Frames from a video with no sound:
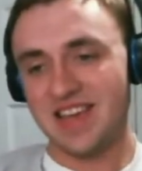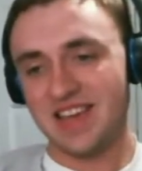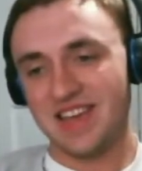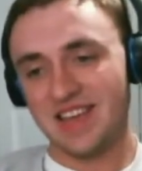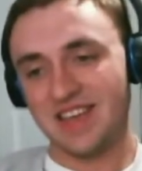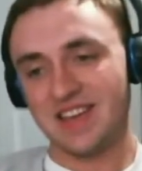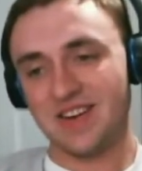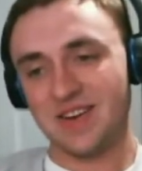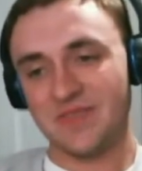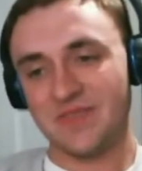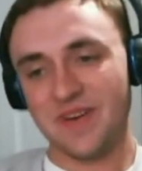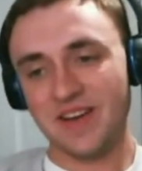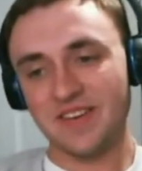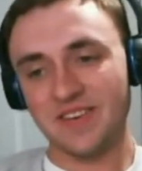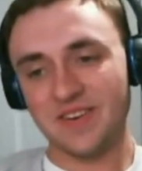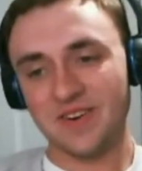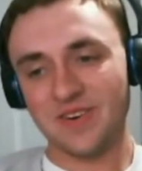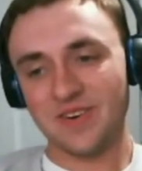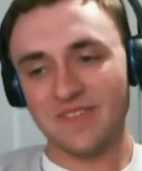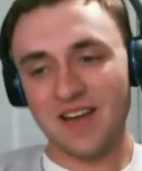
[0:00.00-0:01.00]
If
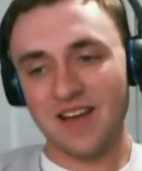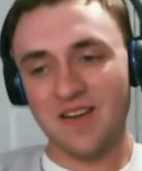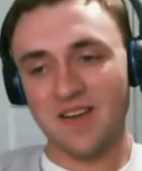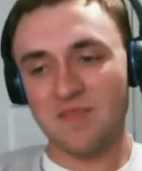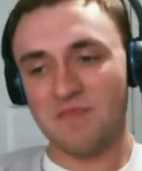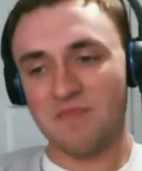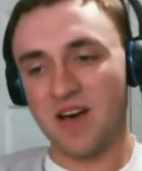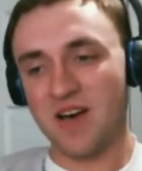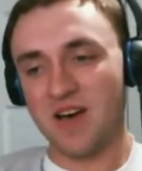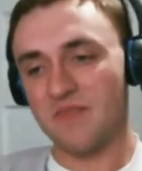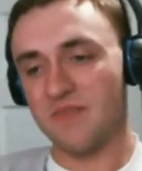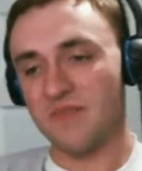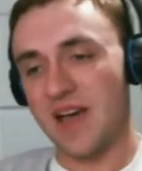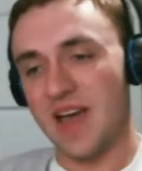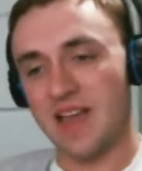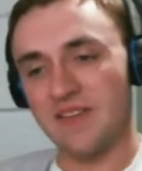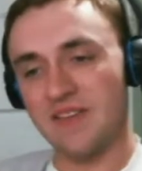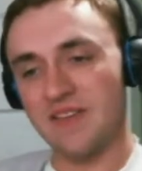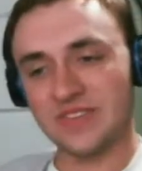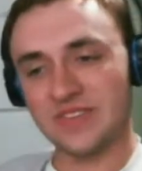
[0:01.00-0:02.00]
I turn around and bought
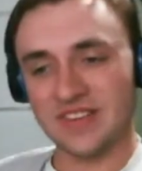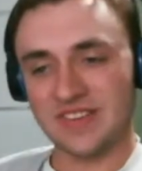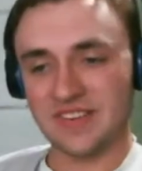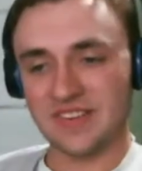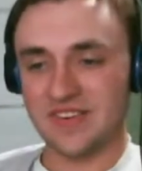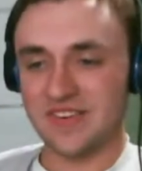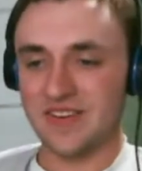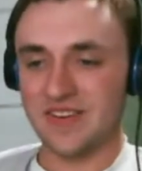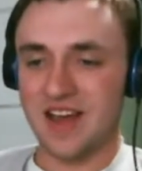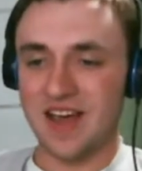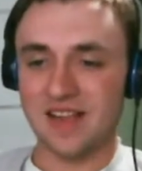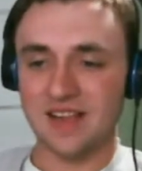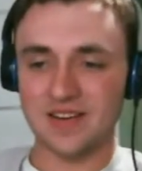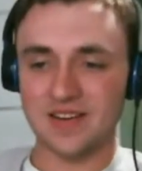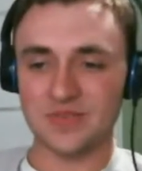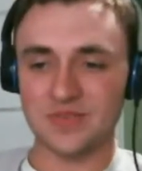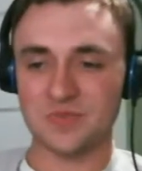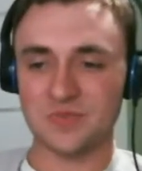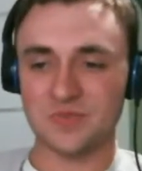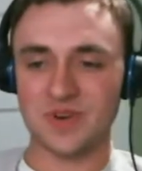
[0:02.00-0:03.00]
$500 or
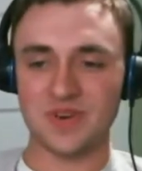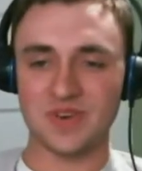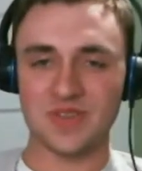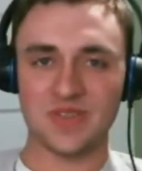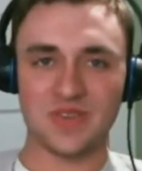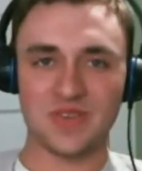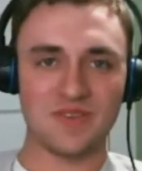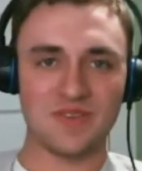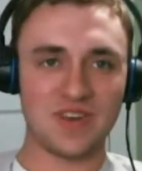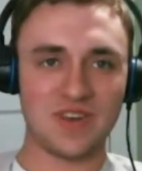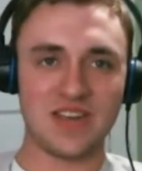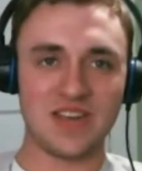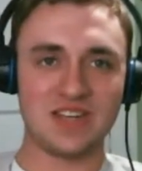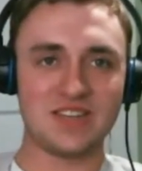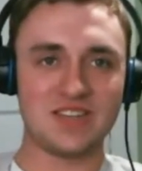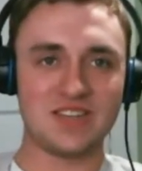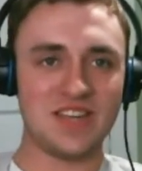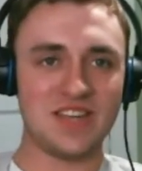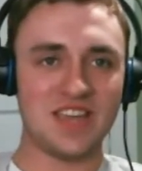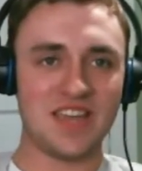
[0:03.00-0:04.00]
$600 worth of an
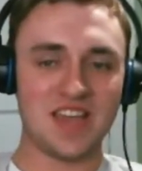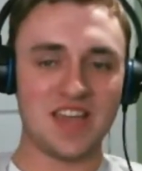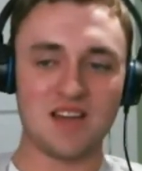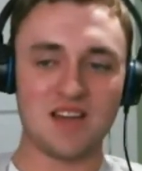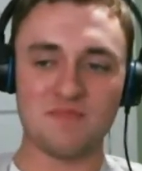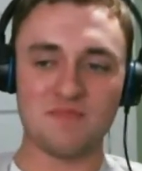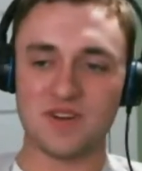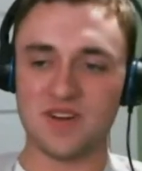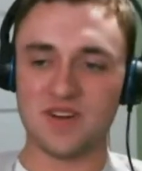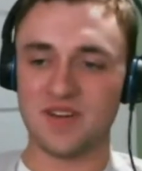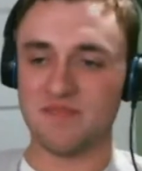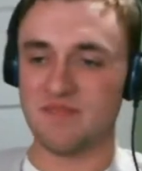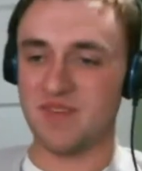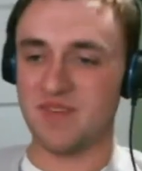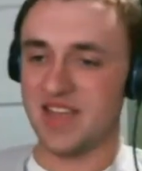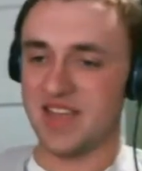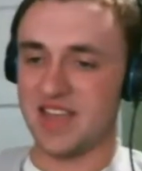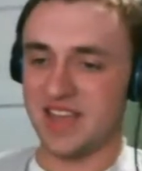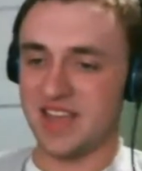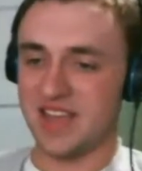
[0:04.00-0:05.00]
HD camera, a
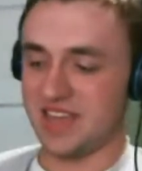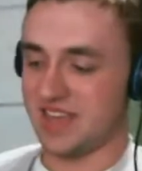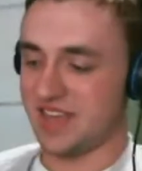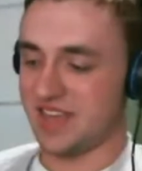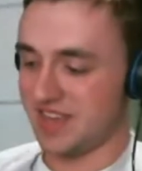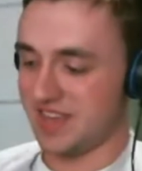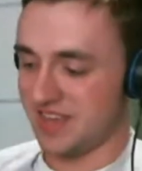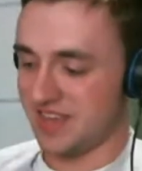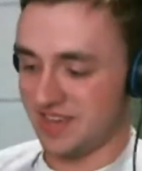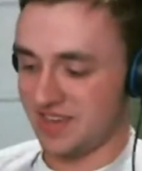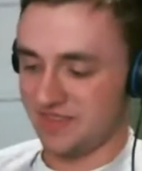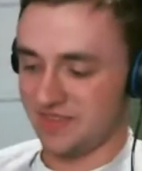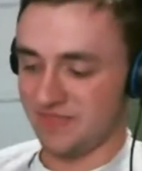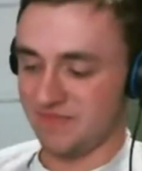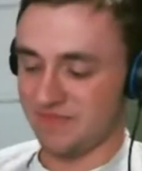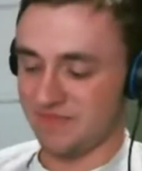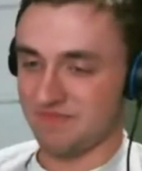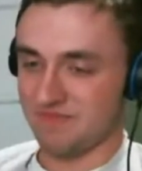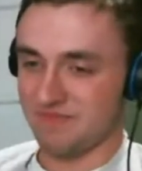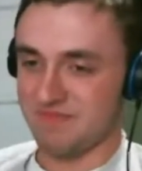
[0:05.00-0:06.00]
mic,
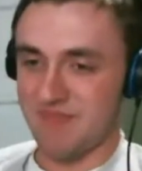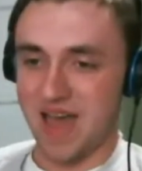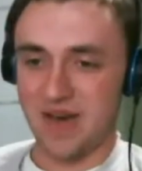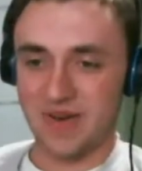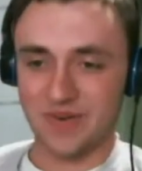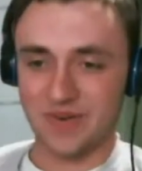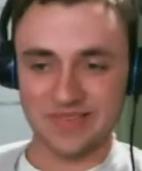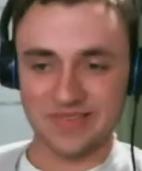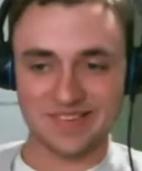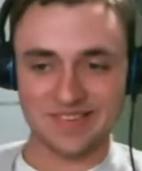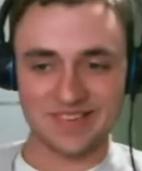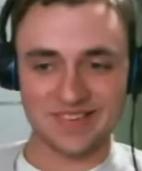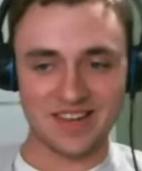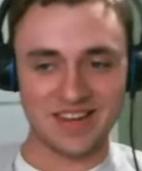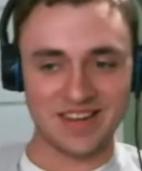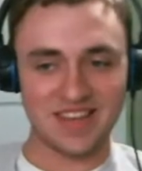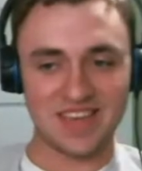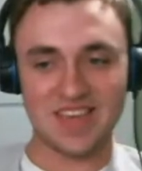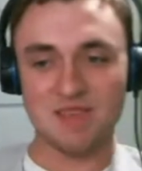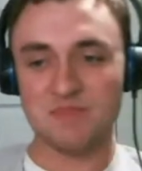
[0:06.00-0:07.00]
a mouse,
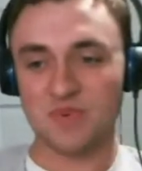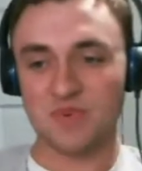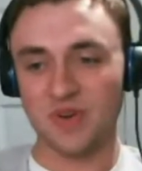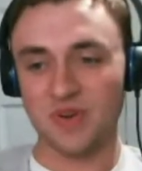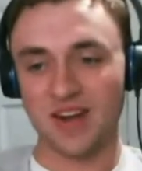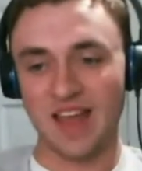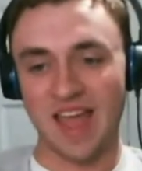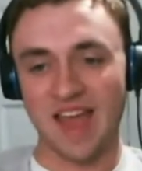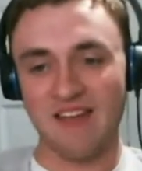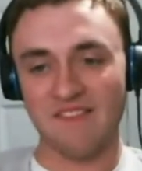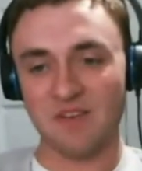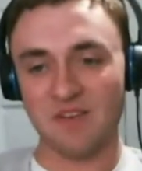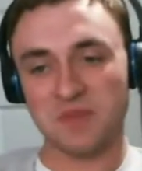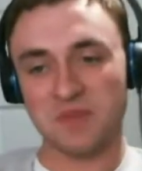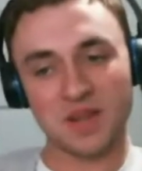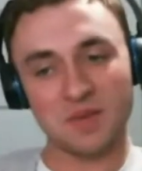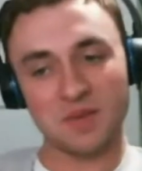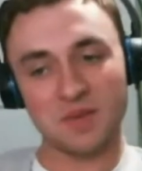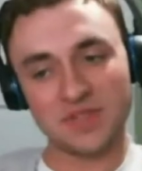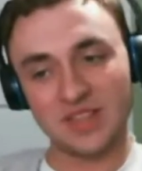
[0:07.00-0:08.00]
and a keyboard,
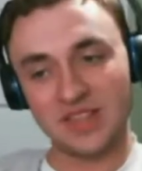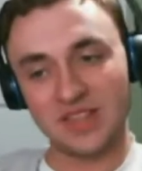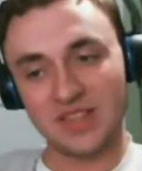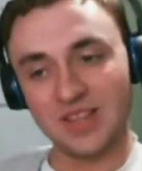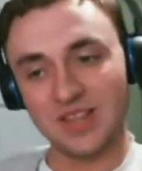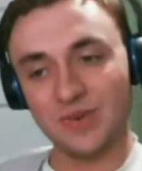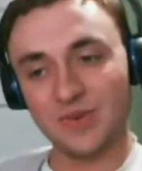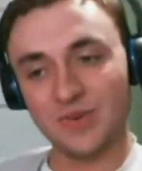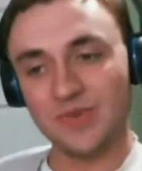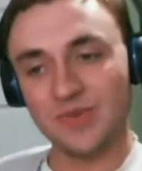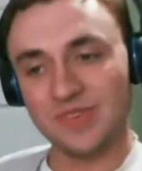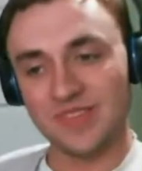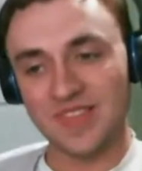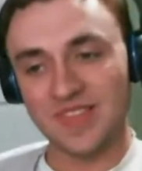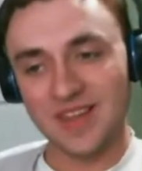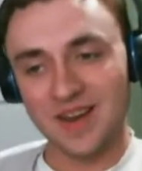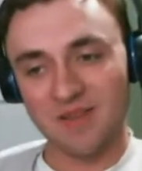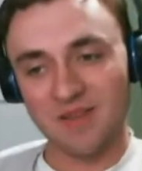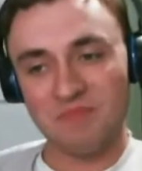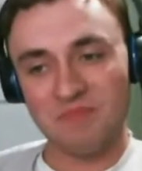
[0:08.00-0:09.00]
everybody would
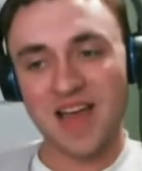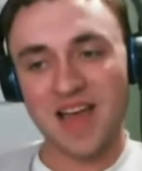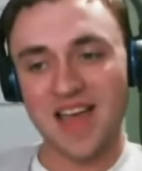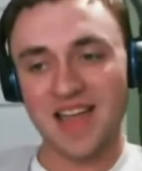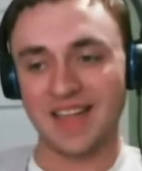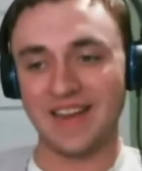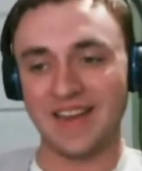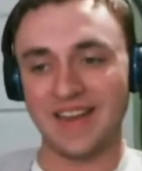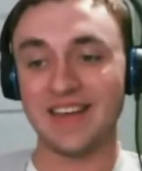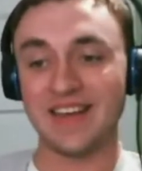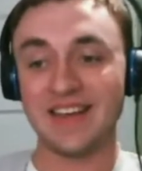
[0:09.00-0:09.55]
lose their mind.